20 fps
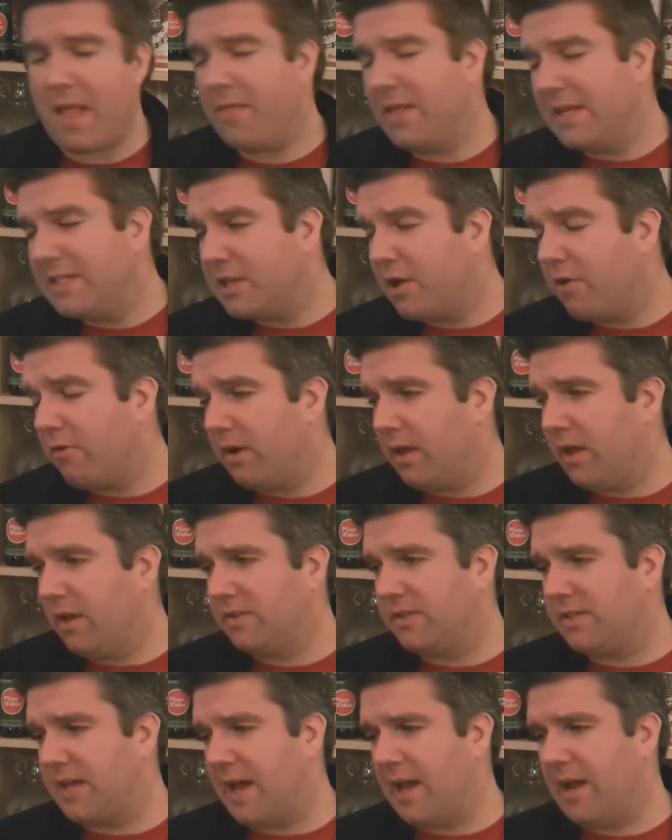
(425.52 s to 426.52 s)
These are currently
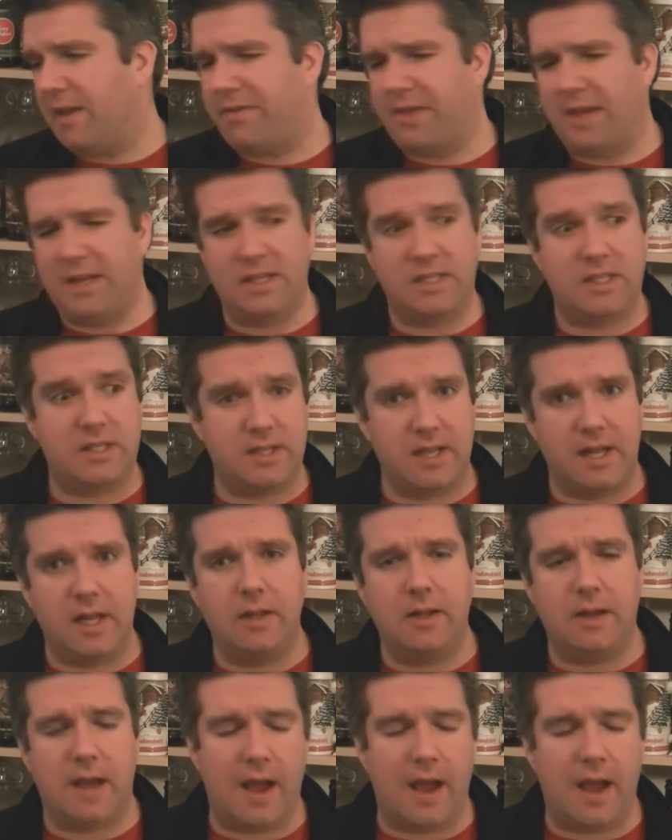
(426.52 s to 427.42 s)
on sale, I think, still.